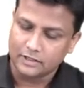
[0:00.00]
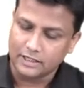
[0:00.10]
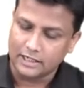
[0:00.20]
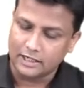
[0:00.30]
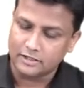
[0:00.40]

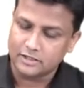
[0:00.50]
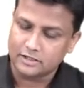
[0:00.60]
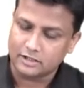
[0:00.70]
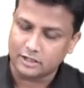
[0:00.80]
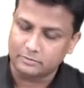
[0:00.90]
The
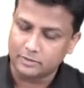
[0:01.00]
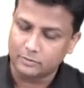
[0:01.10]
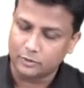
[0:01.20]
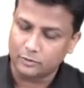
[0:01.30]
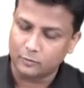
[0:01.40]
largest carpal
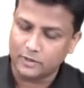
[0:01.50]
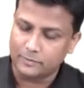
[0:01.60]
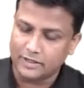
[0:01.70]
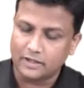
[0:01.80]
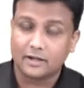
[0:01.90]
bone will
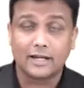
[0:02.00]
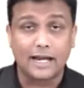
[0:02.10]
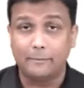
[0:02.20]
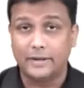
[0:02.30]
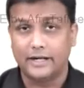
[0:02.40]
be
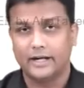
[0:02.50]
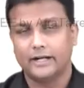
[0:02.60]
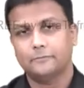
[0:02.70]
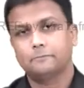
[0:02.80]
capitate